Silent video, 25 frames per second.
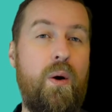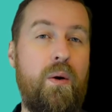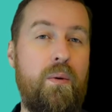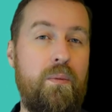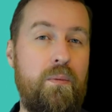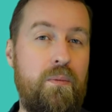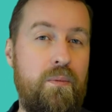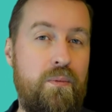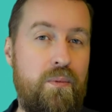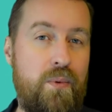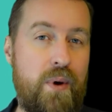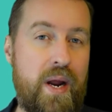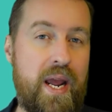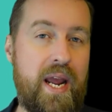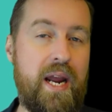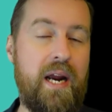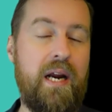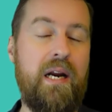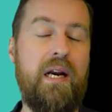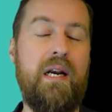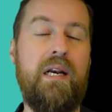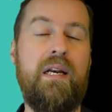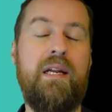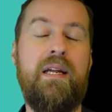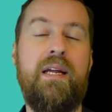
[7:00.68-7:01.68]

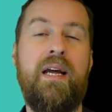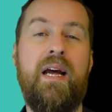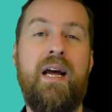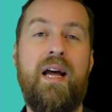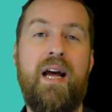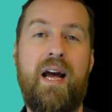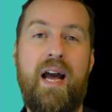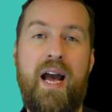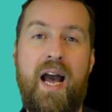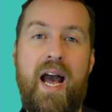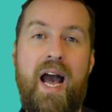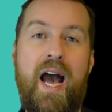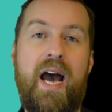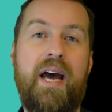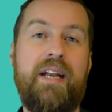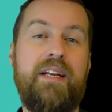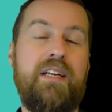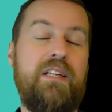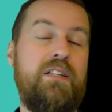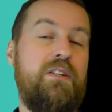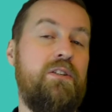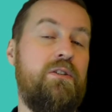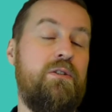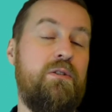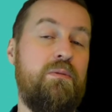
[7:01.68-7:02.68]
rarely
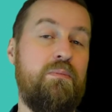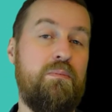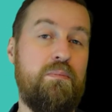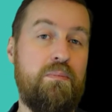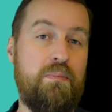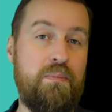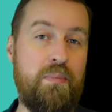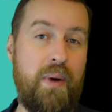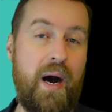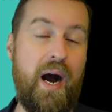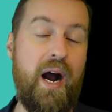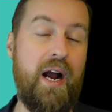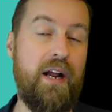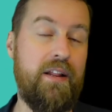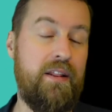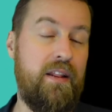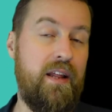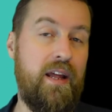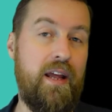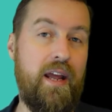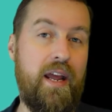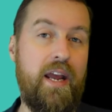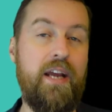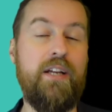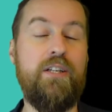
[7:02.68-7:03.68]
handled by the
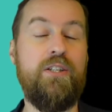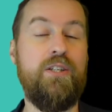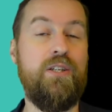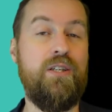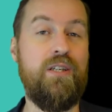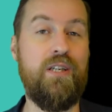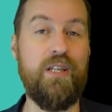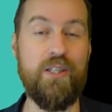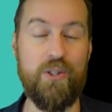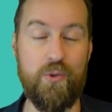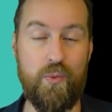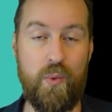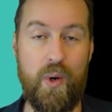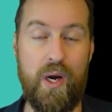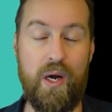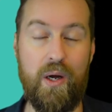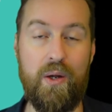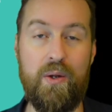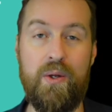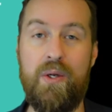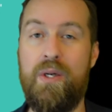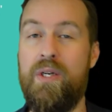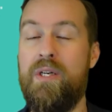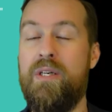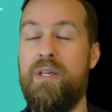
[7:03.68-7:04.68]
agent as well.